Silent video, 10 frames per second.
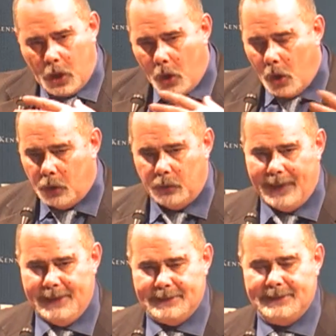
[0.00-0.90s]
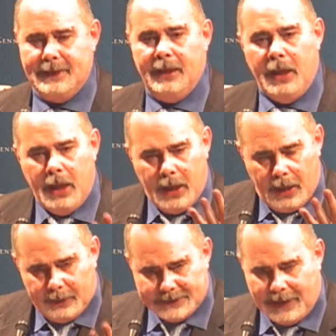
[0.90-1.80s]
always uh,
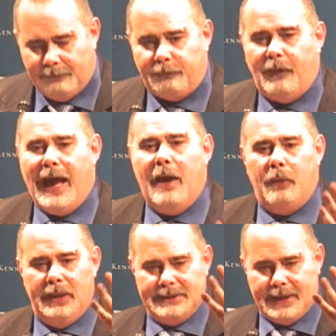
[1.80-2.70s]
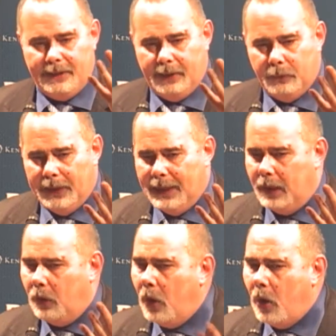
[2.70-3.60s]
some flowers. Uh, there were
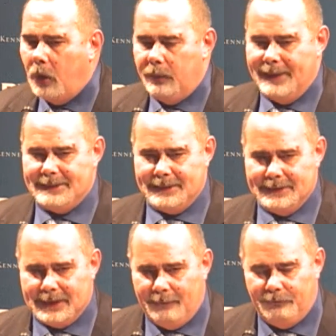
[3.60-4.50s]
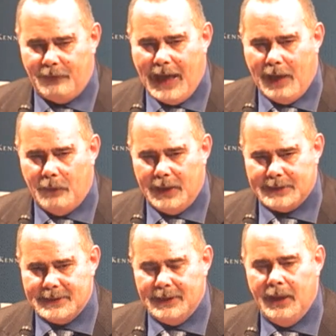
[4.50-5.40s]
always uh, some
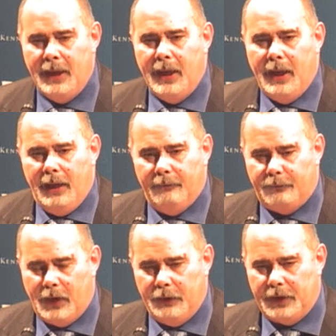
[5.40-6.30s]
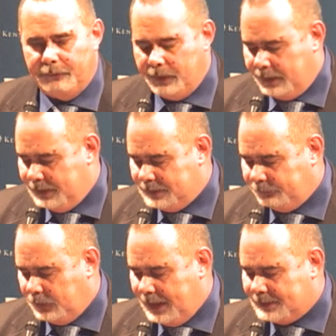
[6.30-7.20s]
flowers in front of uh, this
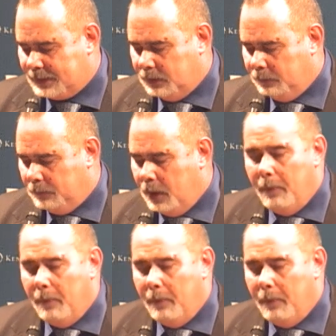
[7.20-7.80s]
fresco.